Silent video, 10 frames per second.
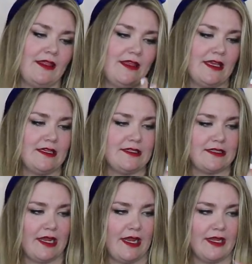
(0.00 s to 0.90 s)

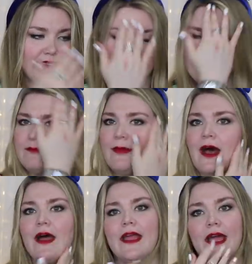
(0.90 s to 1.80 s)
This is
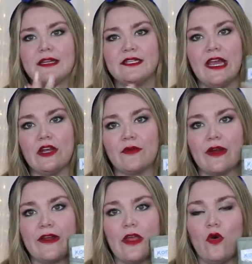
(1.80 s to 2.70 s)
my
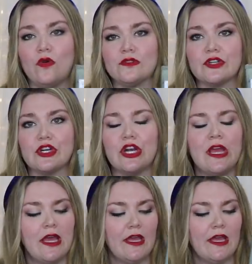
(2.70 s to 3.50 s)
itinerary holder.